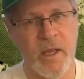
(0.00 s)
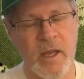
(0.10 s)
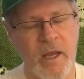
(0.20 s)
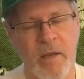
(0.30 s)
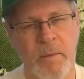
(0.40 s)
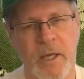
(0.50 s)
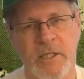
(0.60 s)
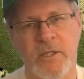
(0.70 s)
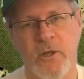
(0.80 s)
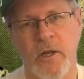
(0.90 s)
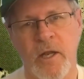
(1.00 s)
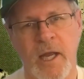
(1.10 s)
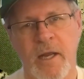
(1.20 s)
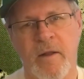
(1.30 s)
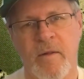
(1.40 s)
you mean it just looked
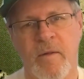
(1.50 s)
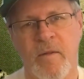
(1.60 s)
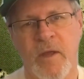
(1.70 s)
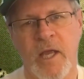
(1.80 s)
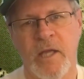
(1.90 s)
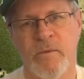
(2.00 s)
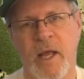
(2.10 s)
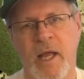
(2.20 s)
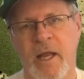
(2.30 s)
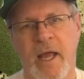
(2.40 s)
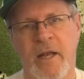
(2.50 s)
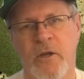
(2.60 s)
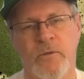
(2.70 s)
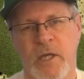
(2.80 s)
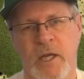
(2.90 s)
like the A's had
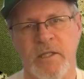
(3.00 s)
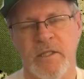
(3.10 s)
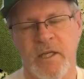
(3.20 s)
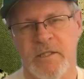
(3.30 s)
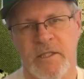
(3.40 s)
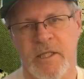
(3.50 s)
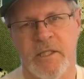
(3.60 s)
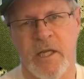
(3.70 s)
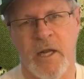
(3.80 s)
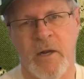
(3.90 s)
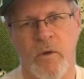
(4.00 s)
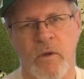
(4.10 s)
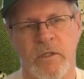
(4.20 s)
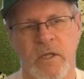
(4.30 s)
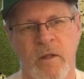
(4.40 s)
no chance against the '69
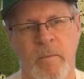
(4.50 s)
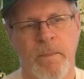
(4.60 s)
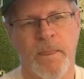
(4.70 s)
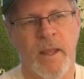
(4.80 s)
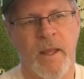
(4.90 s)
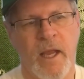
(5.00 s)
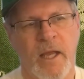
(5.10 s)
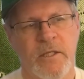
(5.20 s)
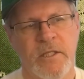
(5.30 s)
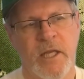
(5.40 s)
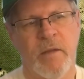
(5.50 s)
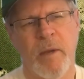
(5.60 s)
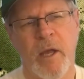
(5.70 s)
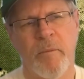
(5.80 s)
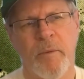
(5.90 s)
Orioles. And to see
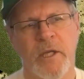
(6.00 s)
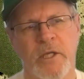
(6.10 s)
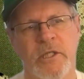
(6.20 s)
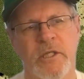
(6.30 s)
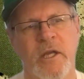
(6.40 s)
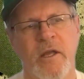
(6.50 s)
Impale pitch